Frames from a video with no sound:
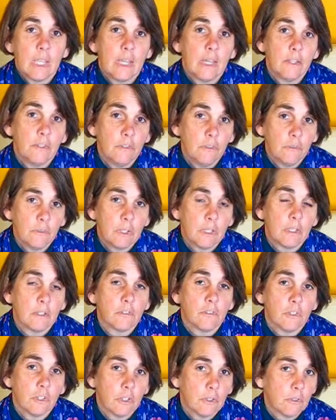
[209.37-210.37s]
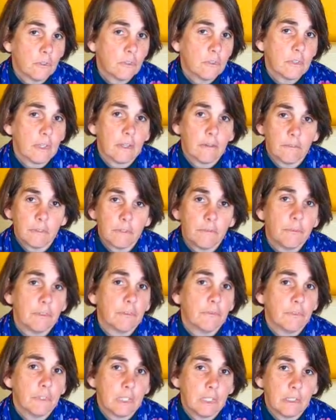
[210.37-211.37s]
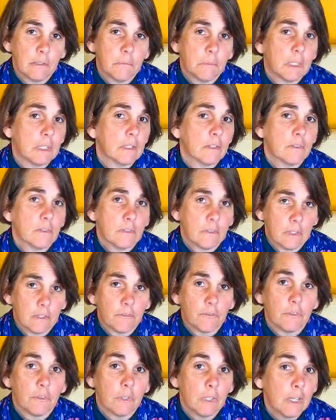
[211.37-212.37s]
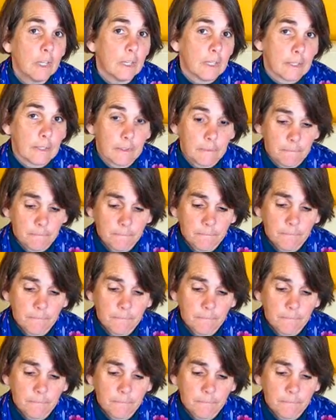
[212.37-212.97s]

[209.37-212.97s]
And you can dose every 15 minutes if you'd like.